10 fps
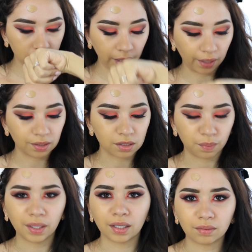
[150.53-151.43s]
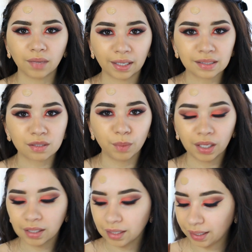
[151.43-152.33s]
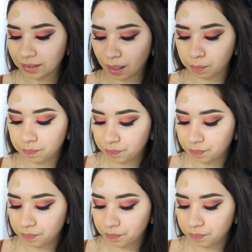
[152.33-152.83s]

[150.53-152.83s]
Yeah, I can smell it. I can smell it like that.